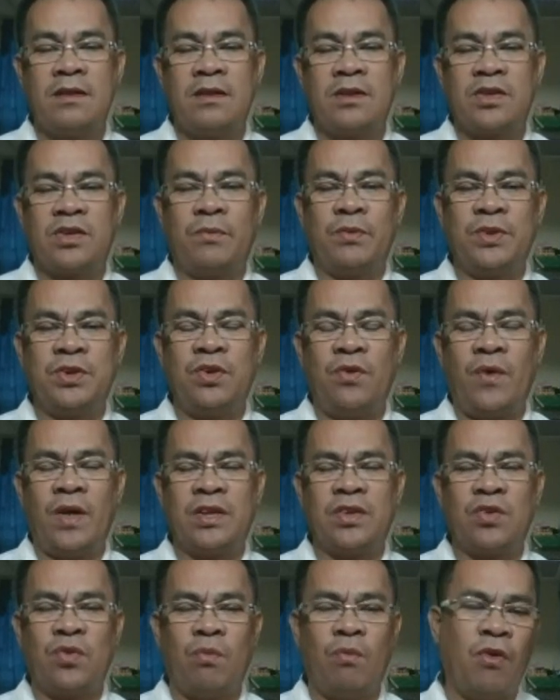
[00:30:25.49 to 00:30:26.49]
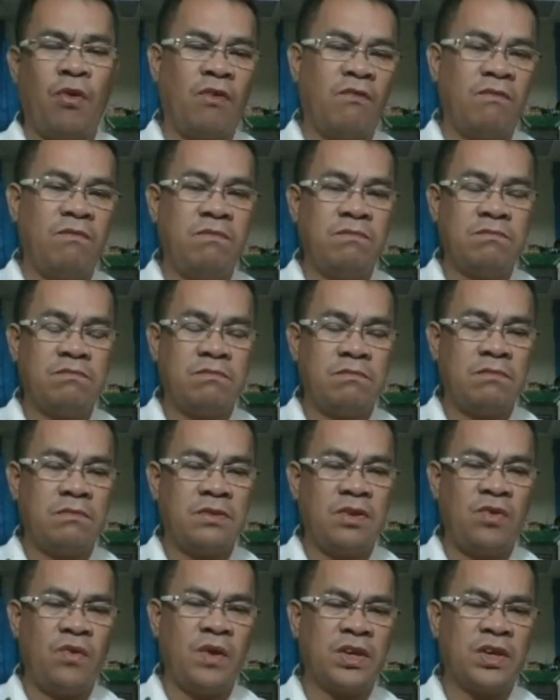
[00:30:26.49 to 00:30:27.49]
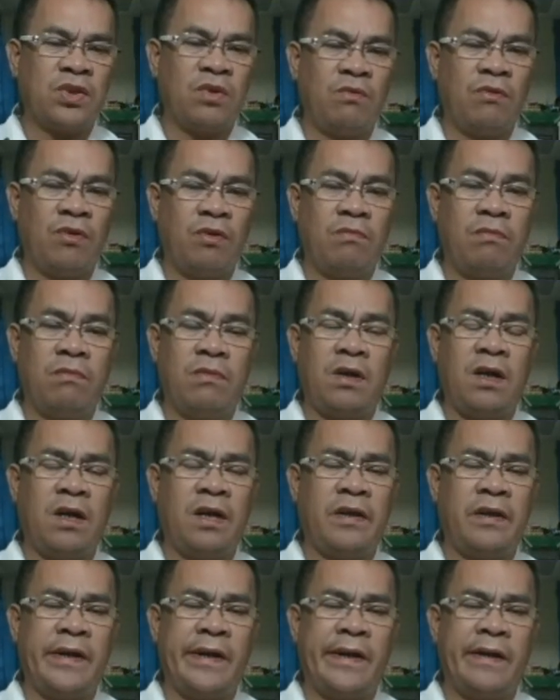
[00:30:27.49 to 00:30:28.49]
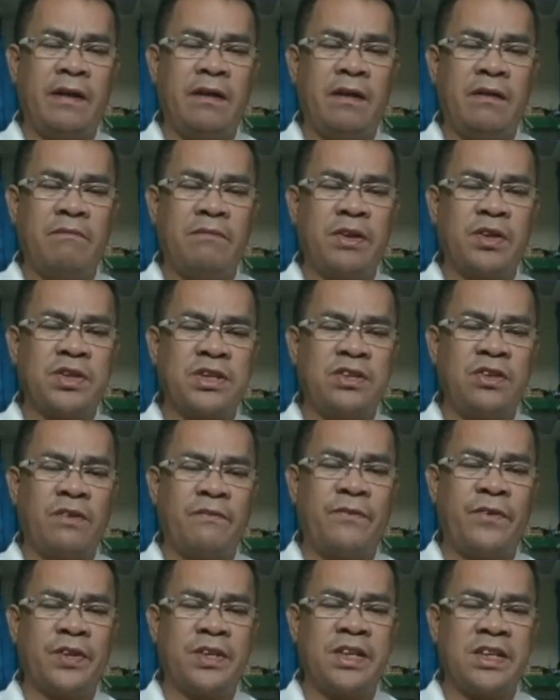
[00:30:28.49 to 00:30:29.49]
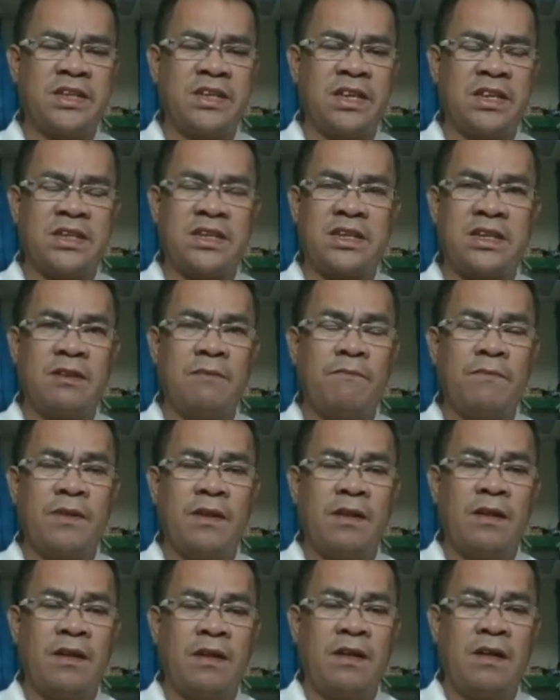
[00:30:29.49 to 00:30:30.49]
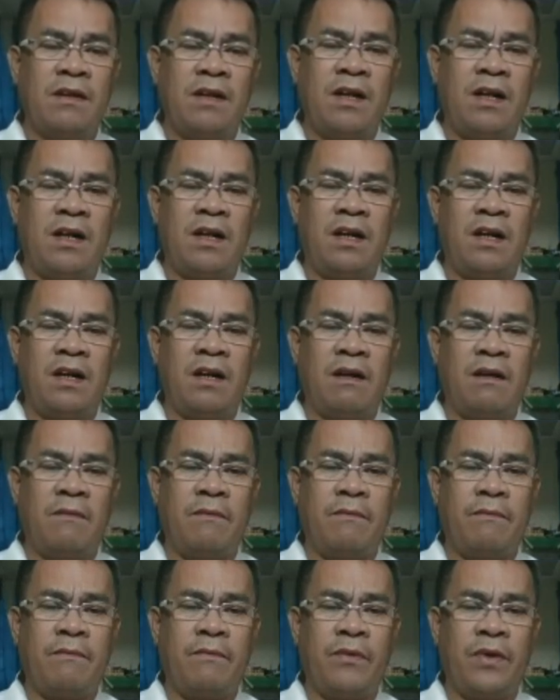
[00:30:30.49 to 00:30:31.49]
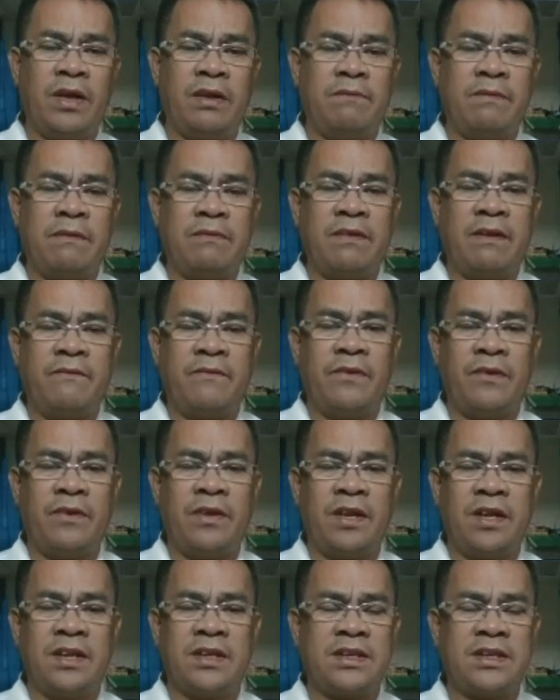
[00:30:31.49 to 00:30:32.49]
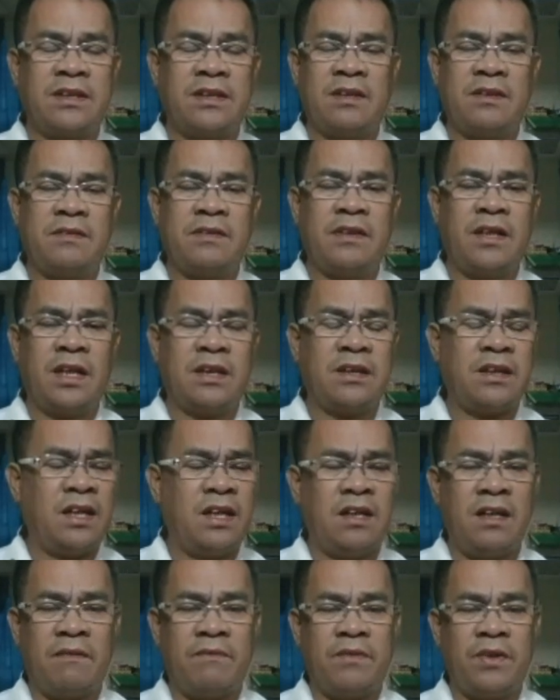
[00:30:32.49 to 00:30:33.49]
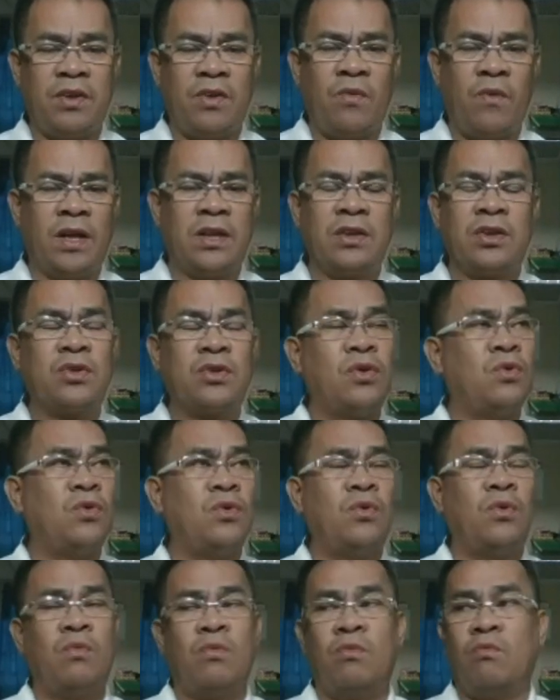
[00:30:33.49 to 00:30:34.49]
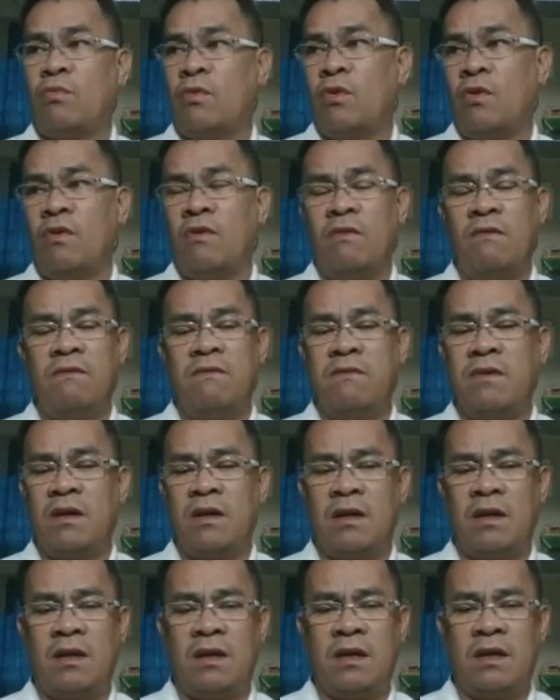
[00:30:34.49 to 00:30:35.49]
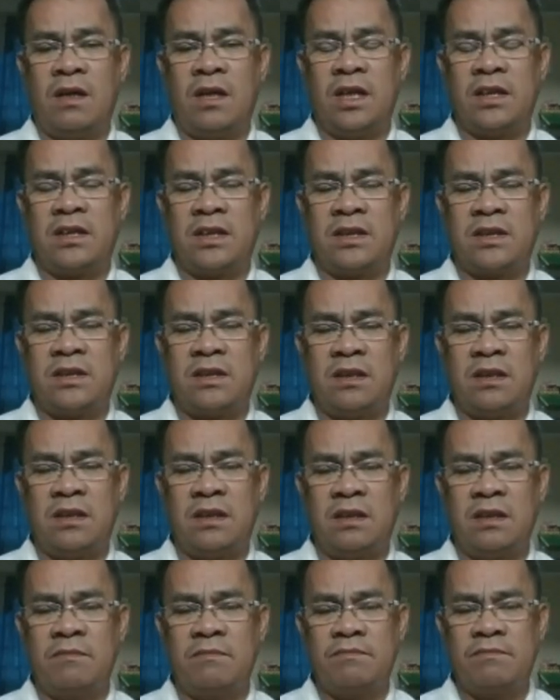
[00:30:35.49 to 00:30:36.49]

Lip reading: Suppose you want to move not because your 46.54 is not enough. You want to move, let us say,